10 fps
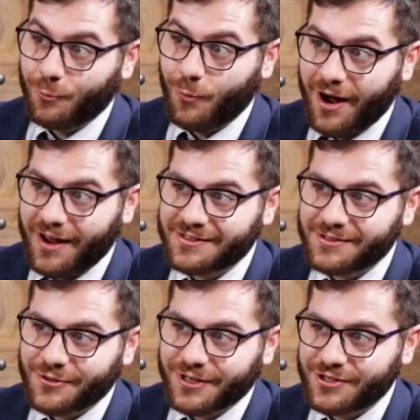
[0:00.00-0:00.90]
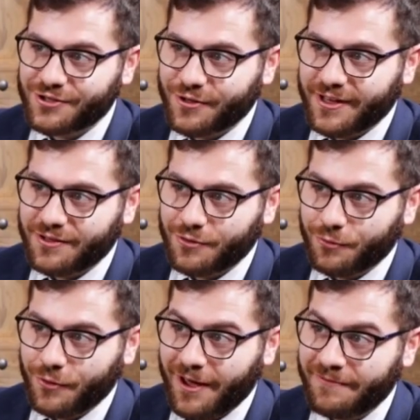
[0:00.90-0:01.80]
wise to ensure that
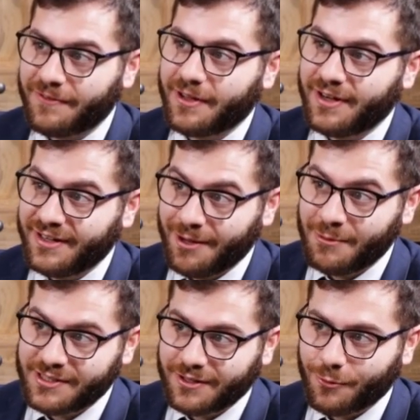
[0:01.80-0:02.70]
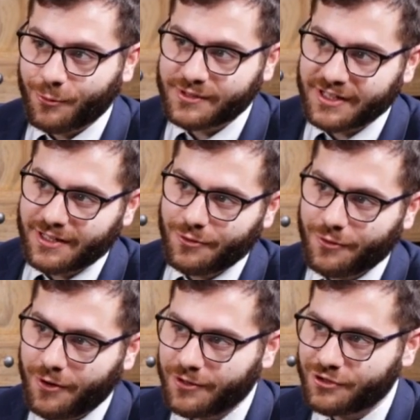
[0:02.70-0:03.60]
you have an indemnity clause in
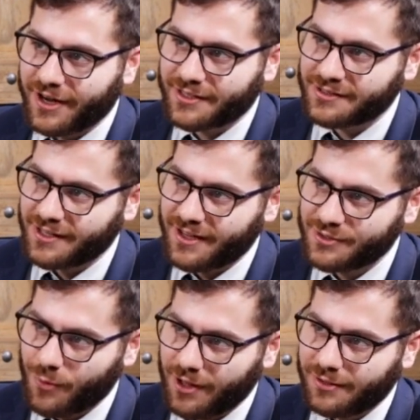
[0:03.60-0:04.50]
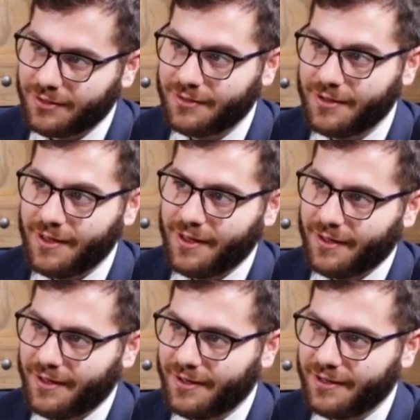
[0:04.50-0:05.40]
your contracts as well.
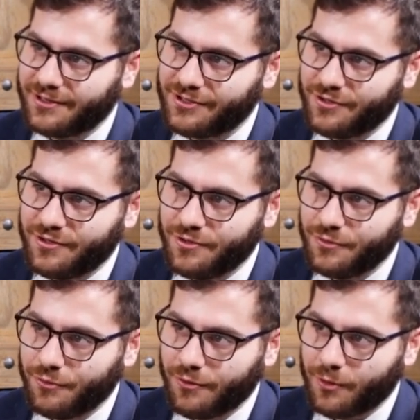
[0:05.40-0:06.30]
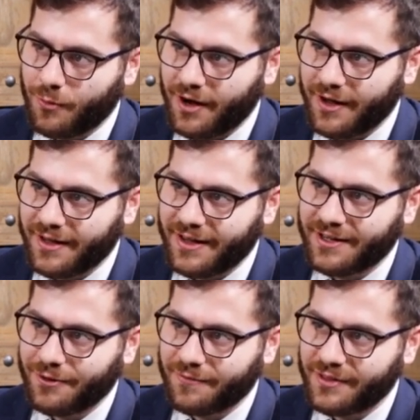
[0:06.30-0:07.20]
Should you require
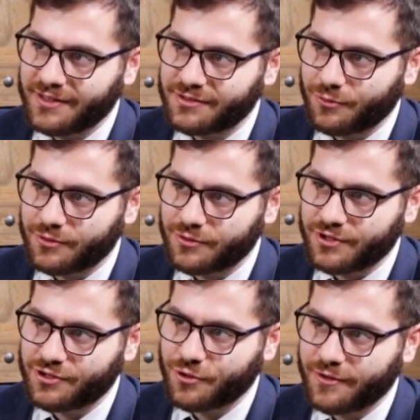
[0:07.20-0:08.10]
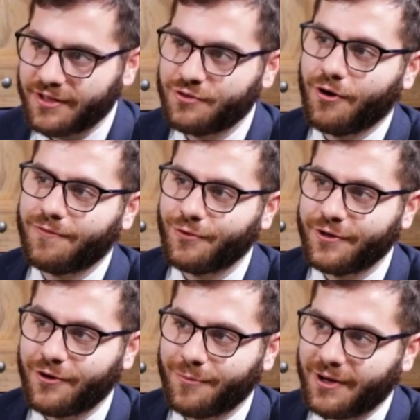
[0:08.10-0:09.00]
any of this, or to ensure that you are
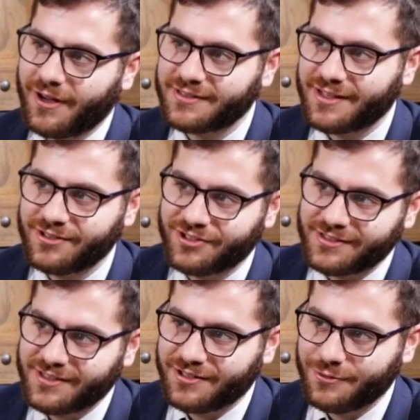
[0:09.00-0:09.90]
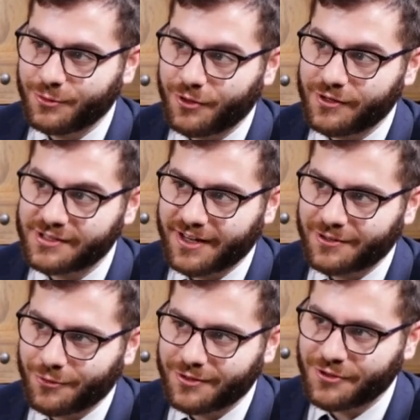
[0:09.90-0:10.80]
fully compliant, I suggest that you
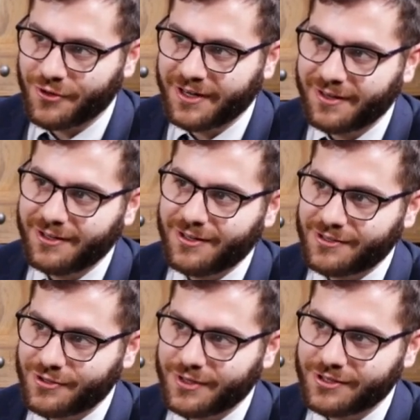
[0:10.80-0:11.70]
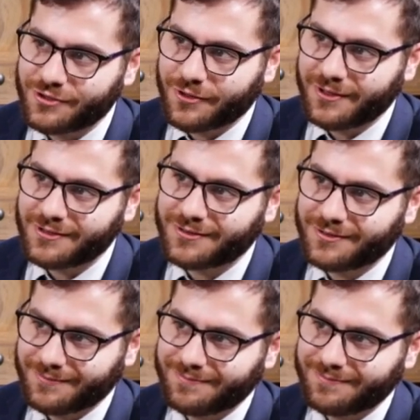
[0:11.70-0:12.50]
contact your attorney to ensure this.